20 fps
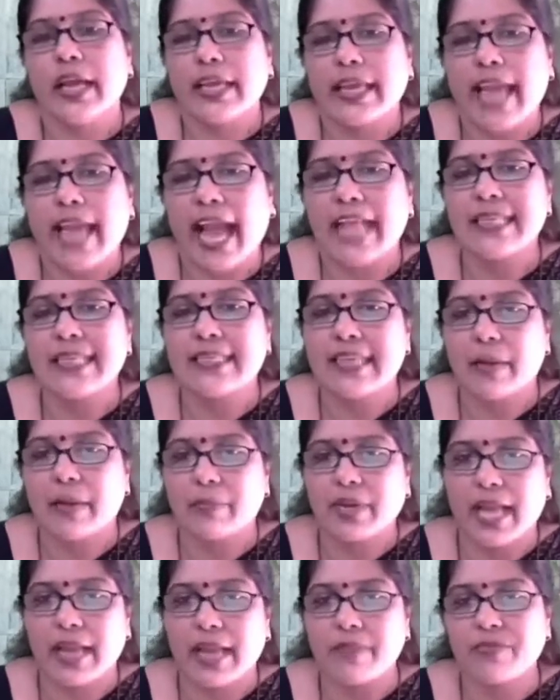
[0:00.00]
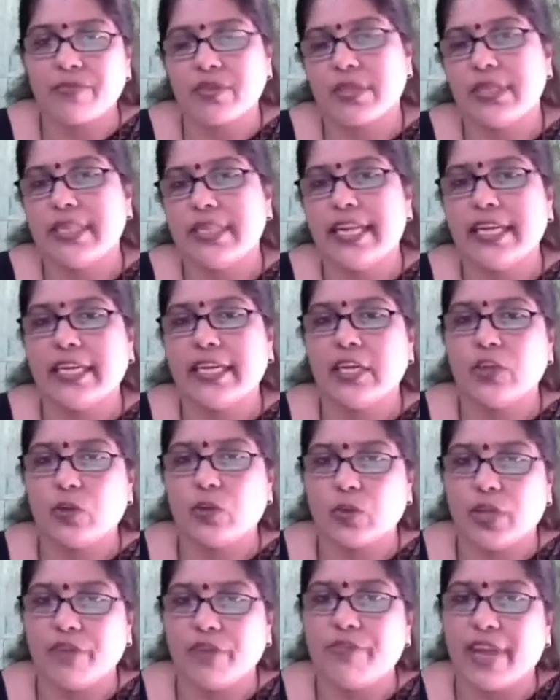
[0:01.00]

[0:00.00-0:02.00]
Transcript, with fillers: can sometimes lead into the